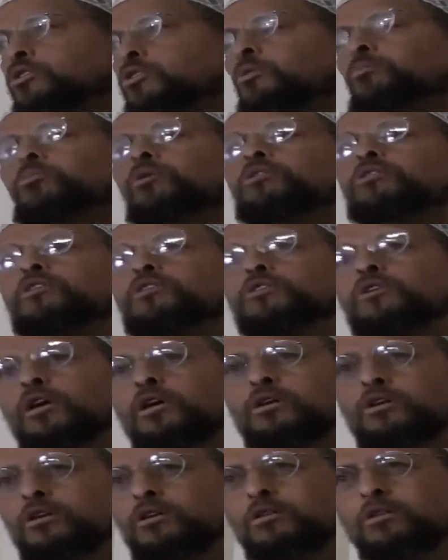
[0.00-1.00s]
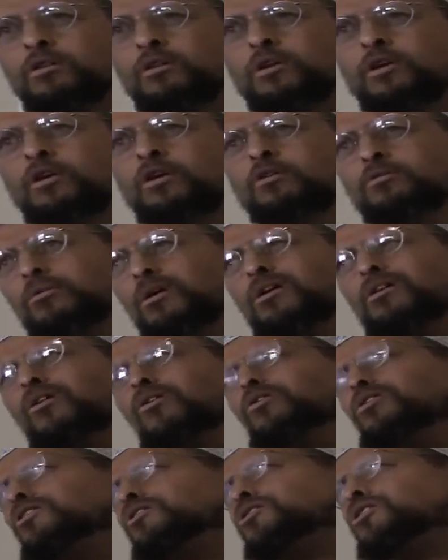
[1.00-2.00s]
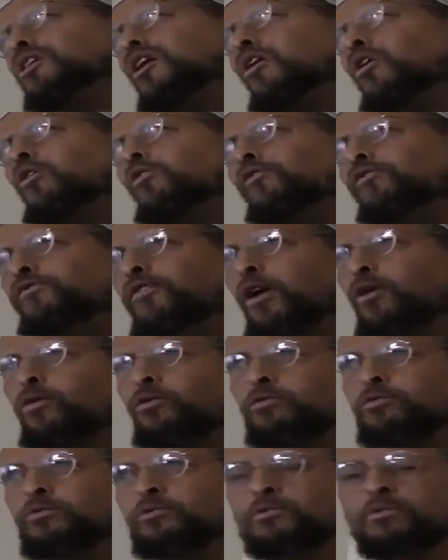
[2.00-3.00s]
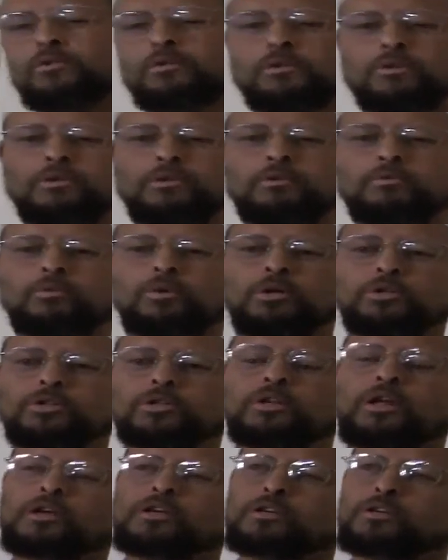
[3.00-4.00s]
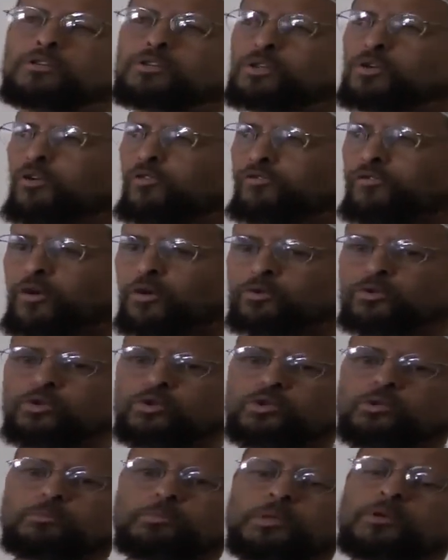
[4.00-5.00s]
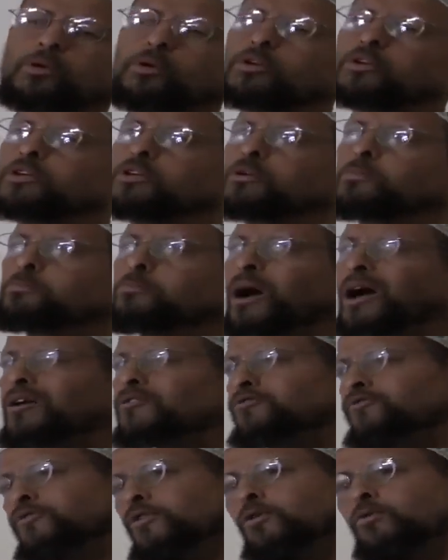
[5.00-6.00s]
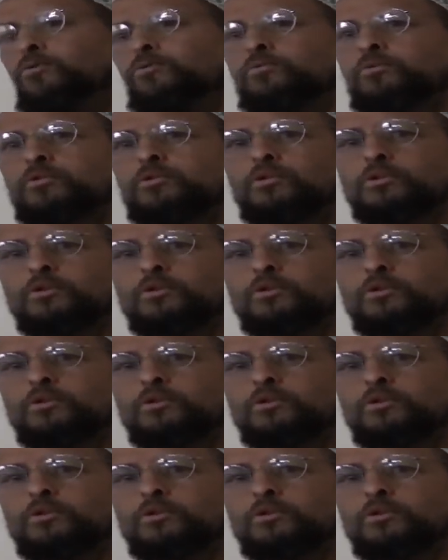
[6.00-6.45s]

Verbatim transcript: Someone could take it. Go get your own phone. Why should I get your phone? You should be going to get my phone.